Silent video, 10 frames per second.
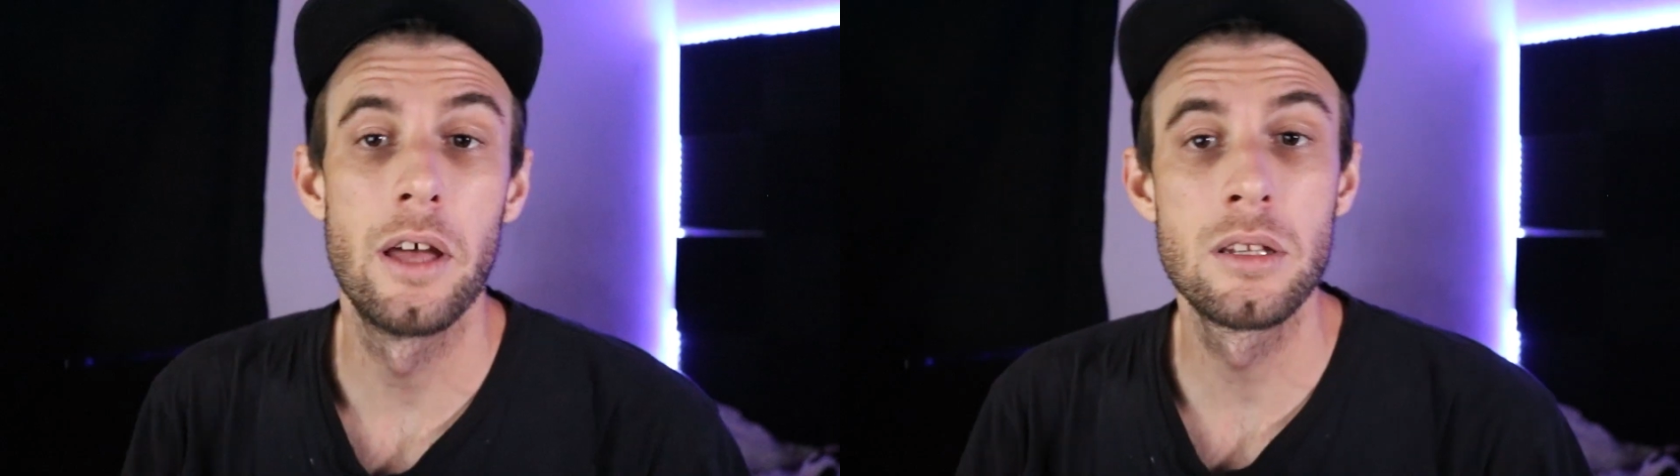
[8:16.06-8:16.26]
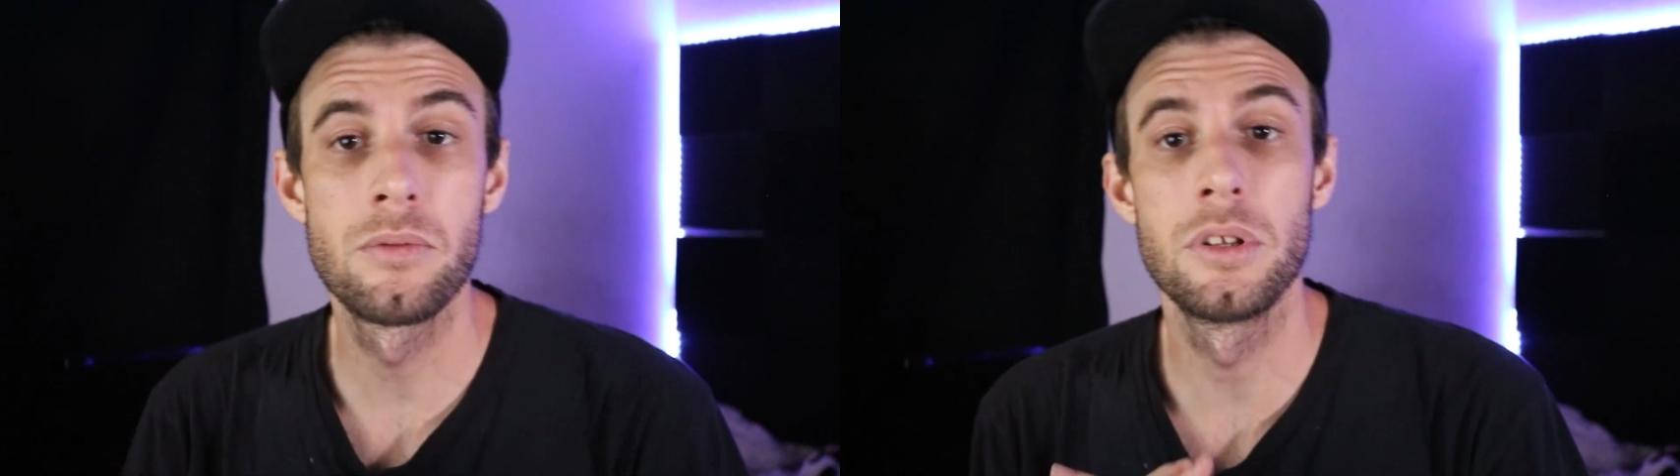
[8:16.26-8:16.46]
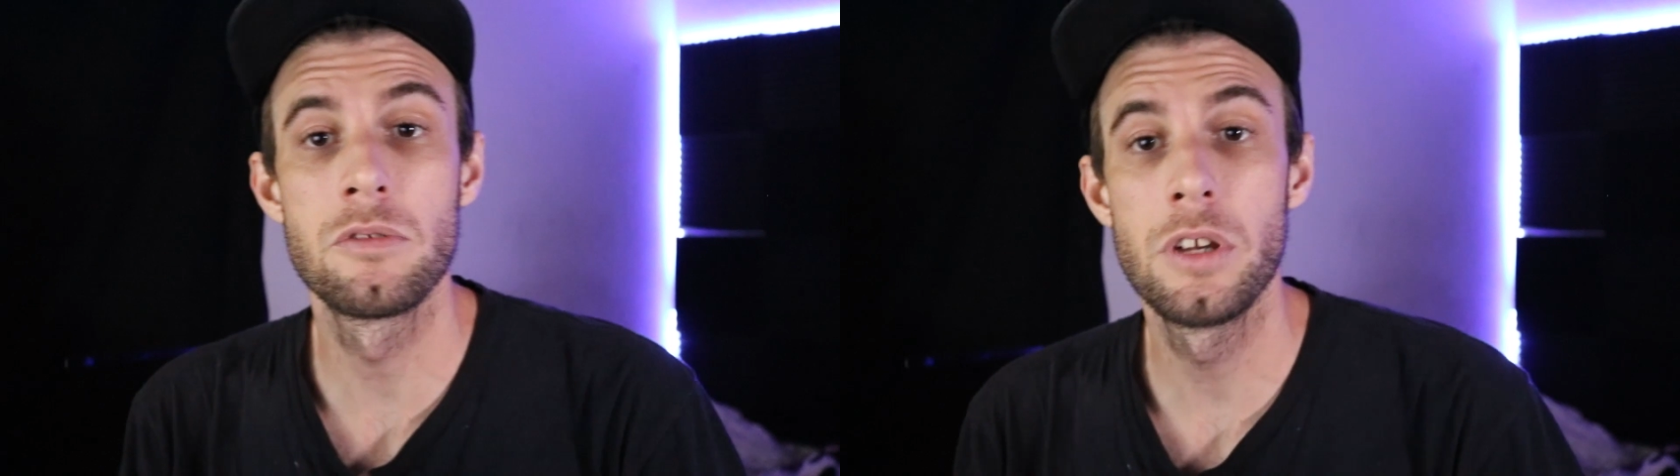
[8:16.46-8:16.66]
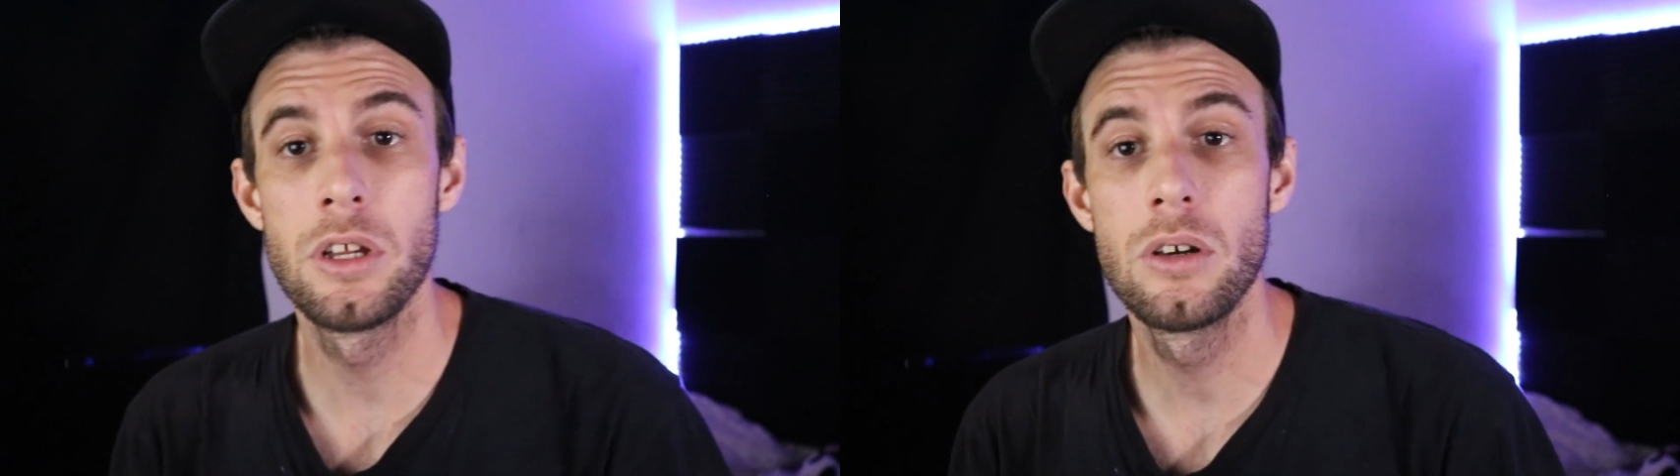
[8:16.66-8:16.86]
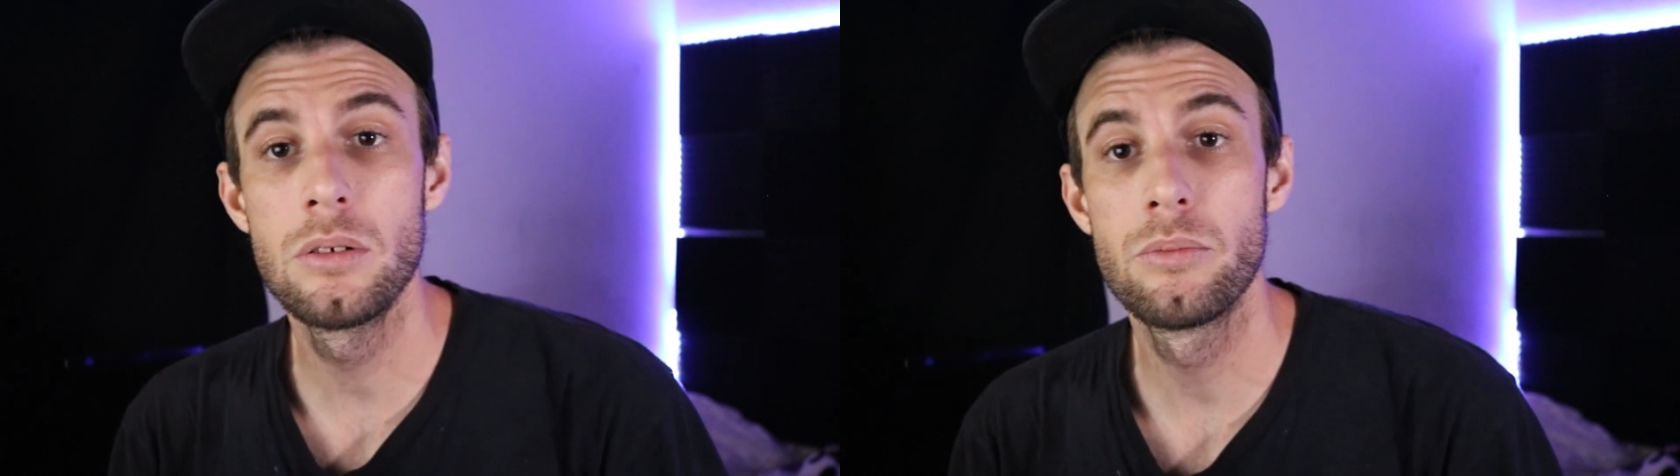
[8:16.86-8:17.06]
That's it for this
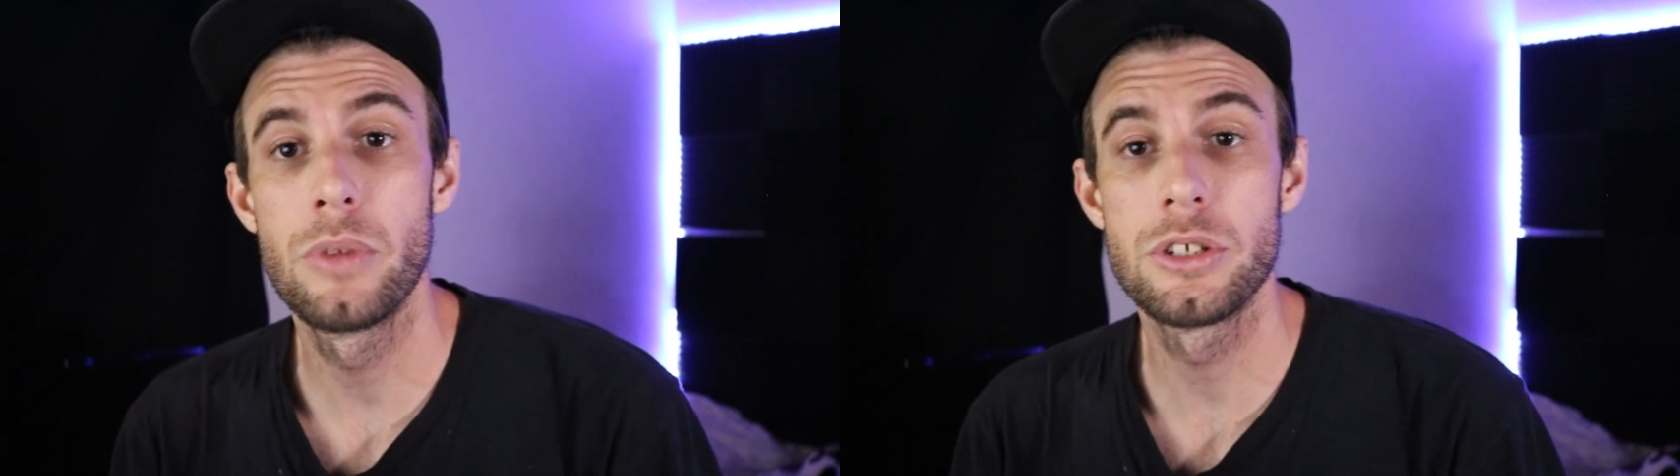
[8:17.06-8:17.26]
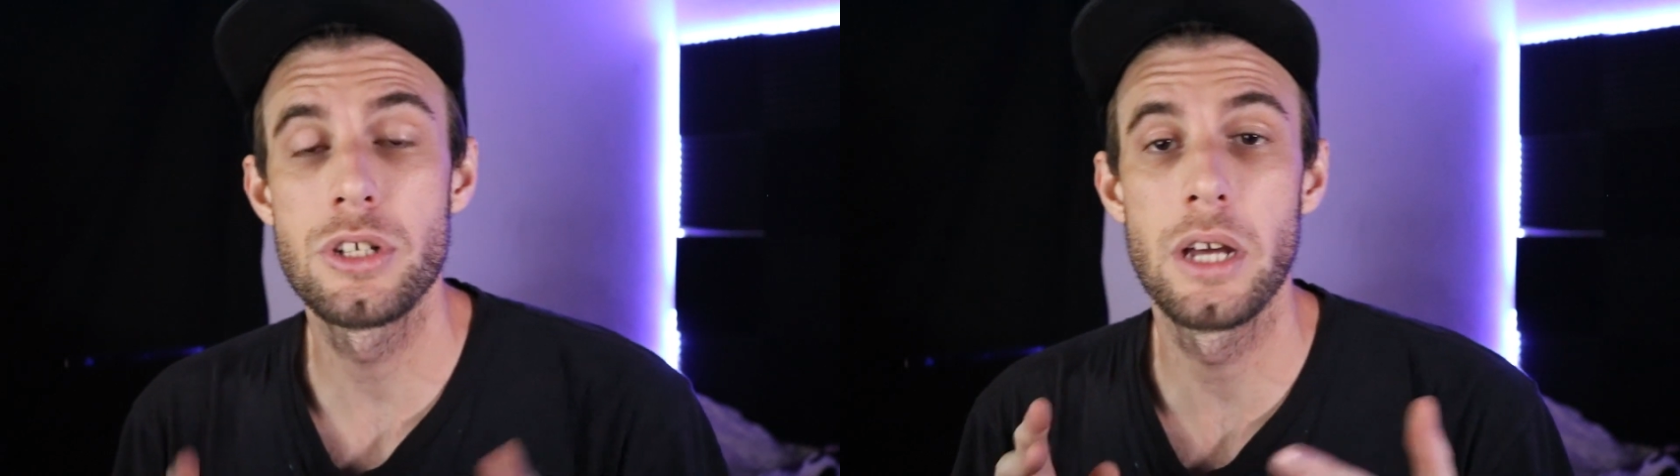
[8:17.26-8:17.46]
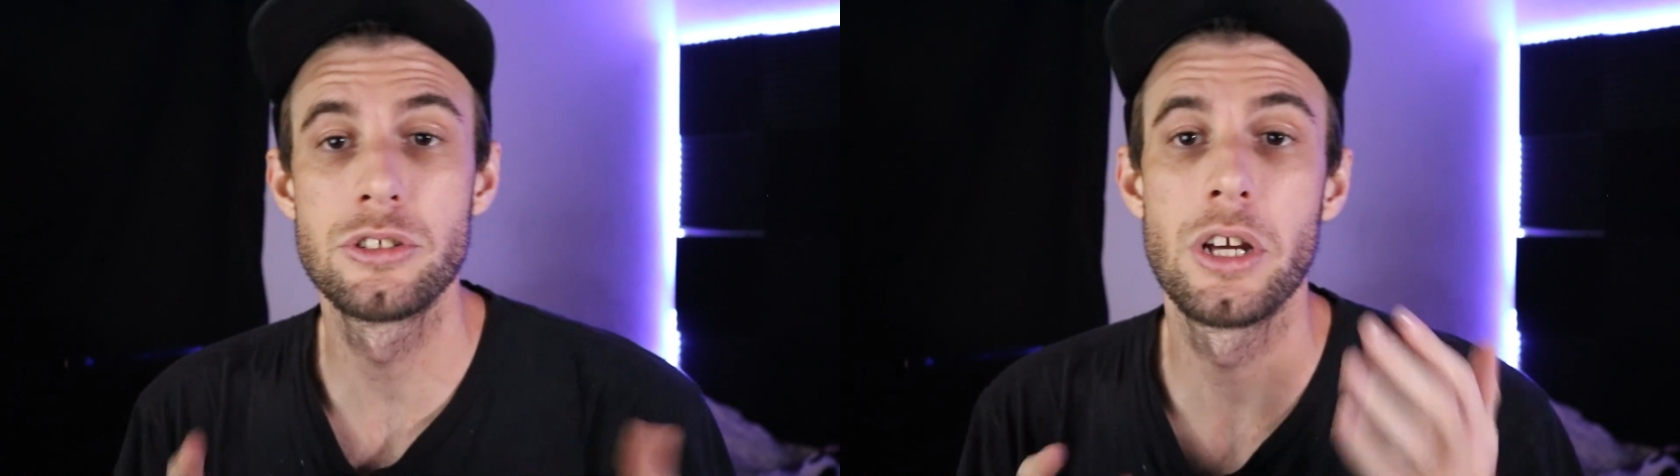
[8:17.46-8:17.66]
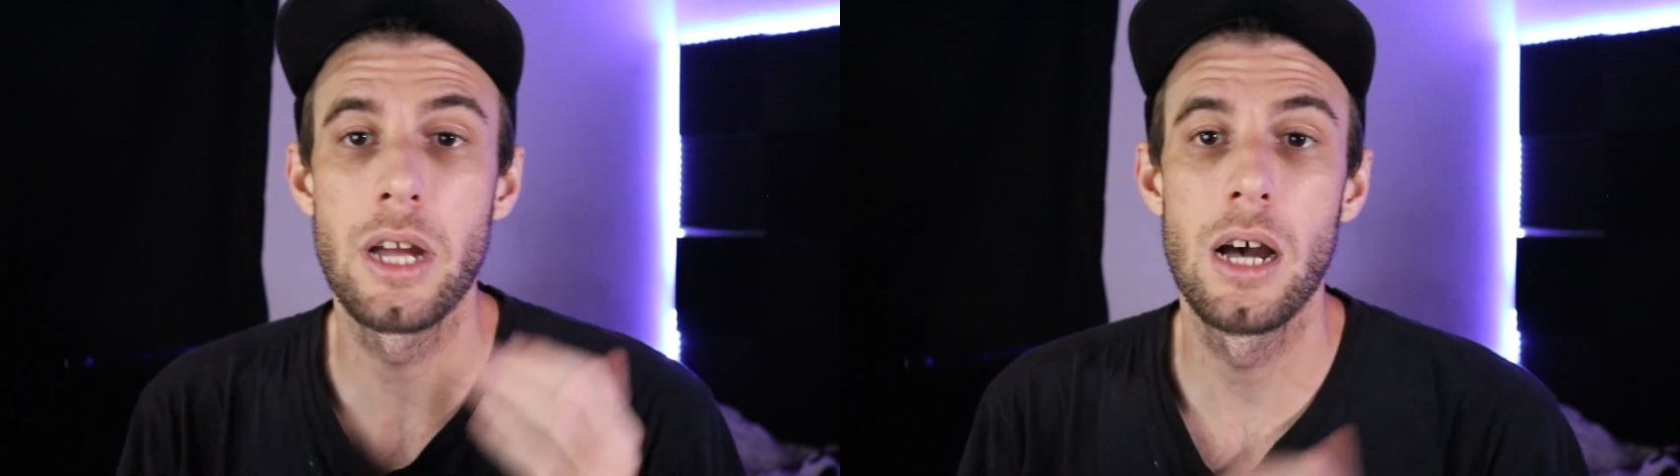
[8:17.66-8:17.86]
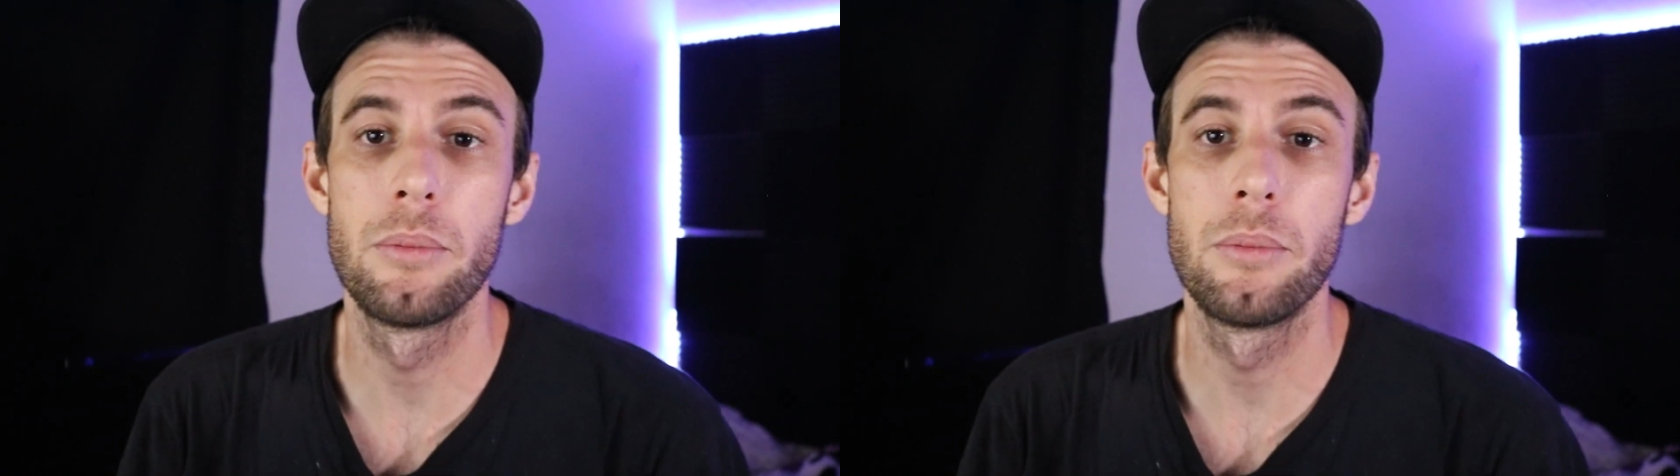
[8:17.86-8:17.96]
video. Make sure you guys check out